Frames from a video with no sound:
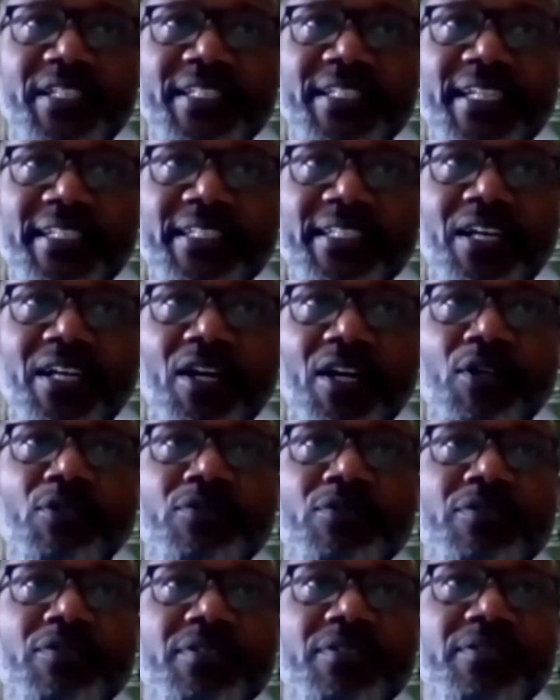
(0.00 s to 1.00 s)
Verdun
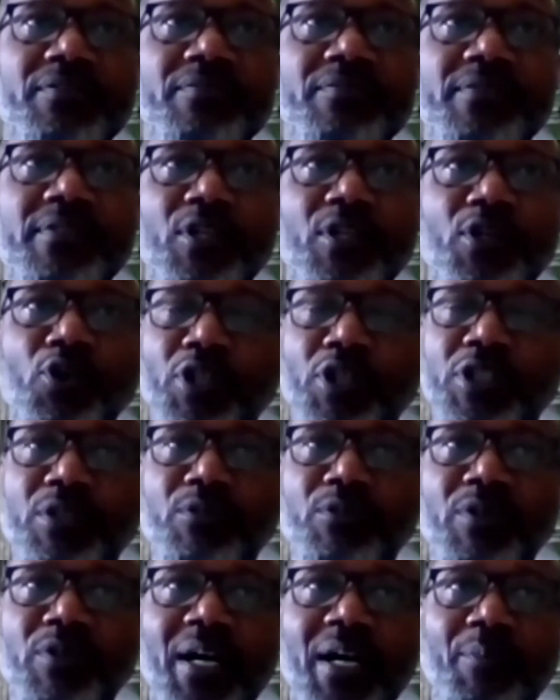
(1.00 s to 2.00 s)
House,
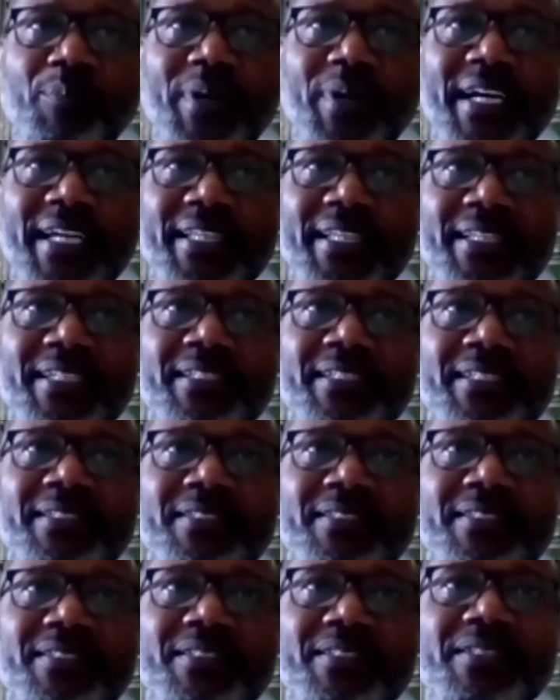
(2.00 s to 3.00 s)
Golden Rock
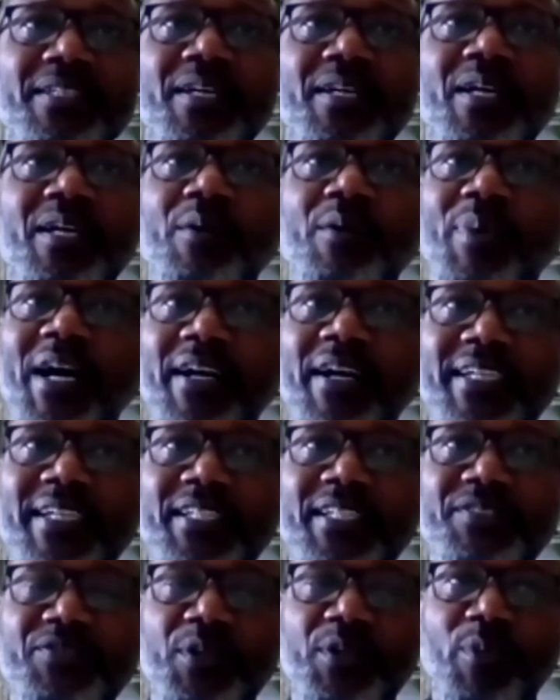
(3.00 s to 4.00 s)
Pinelands,
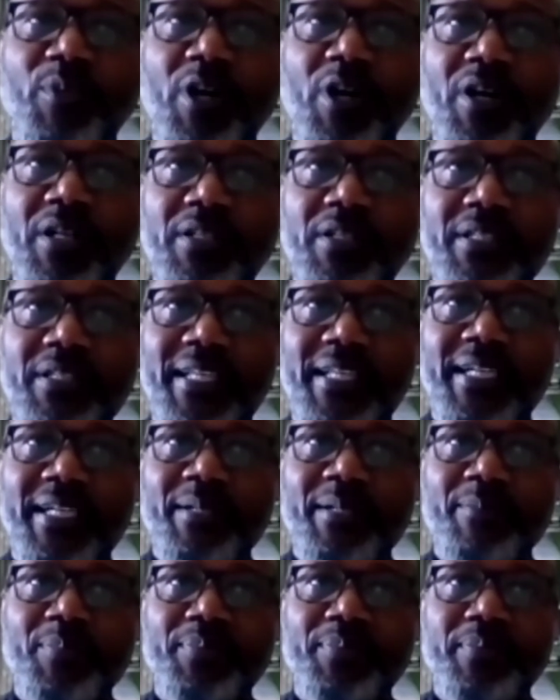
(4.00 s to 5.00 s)
Paradise Football
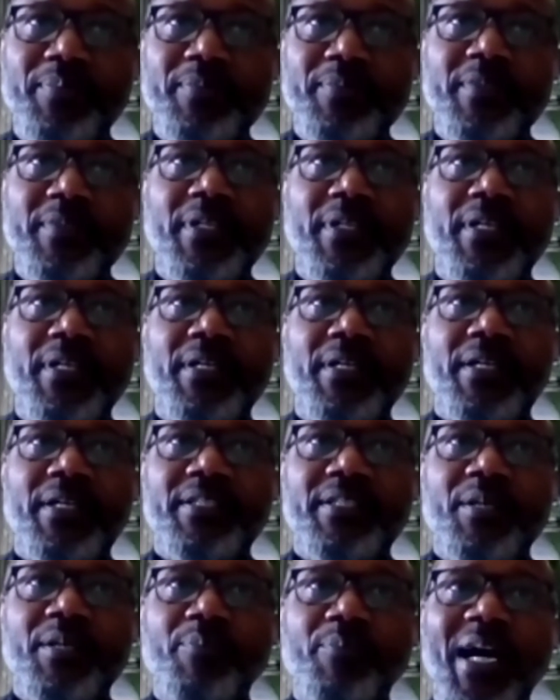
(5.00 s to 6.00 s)
Club,
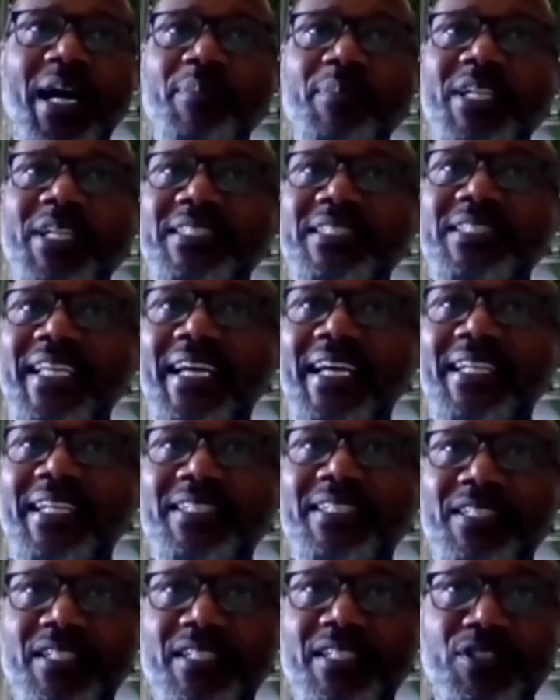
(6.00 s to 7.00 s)
the
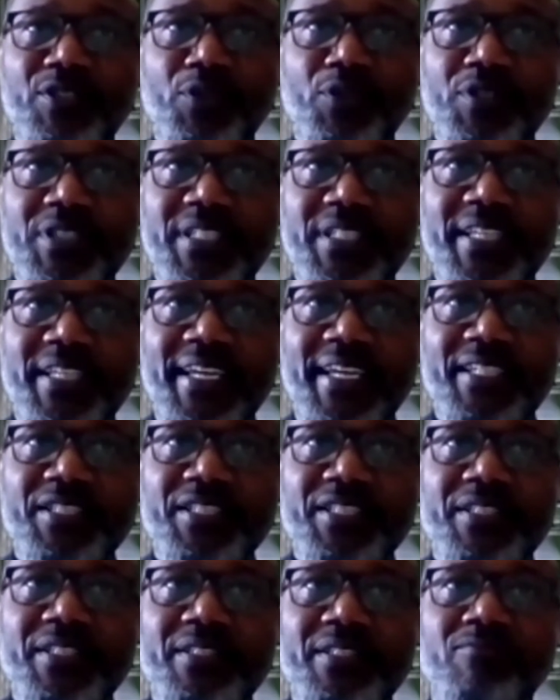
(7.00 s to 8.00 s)
Barbados-Canada
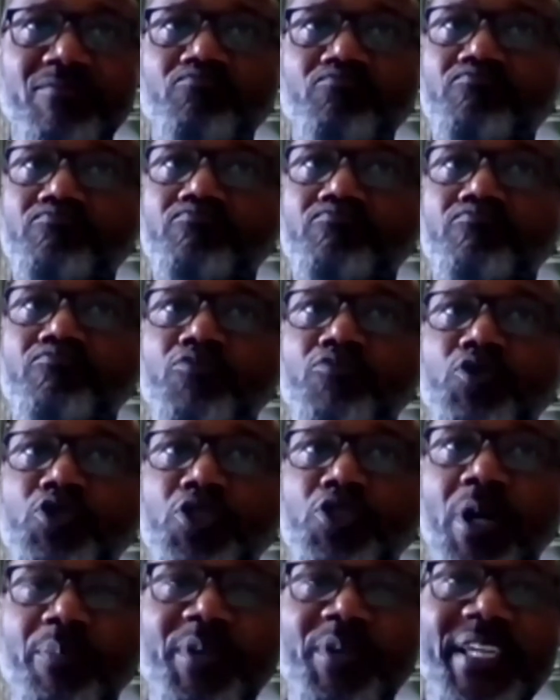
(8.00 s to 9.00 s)
Association,
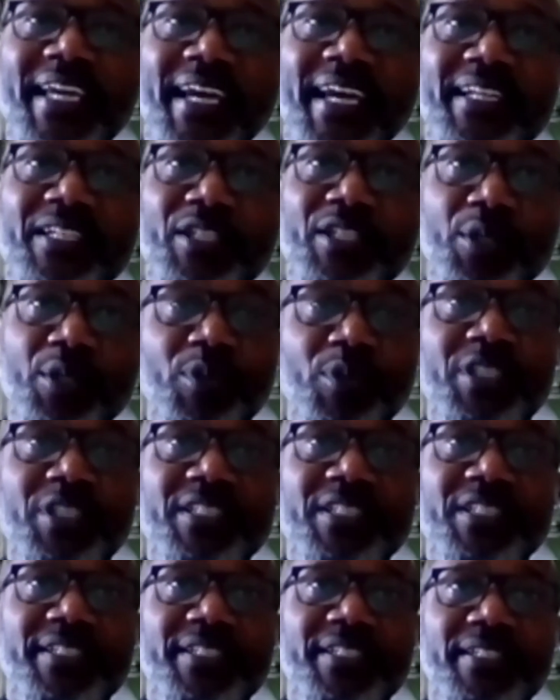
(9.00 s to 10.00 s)
Tropicana
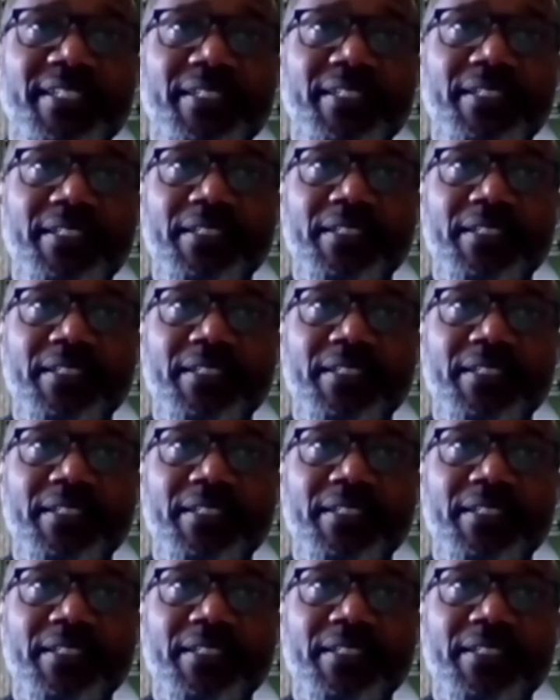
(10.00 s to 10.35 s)
Community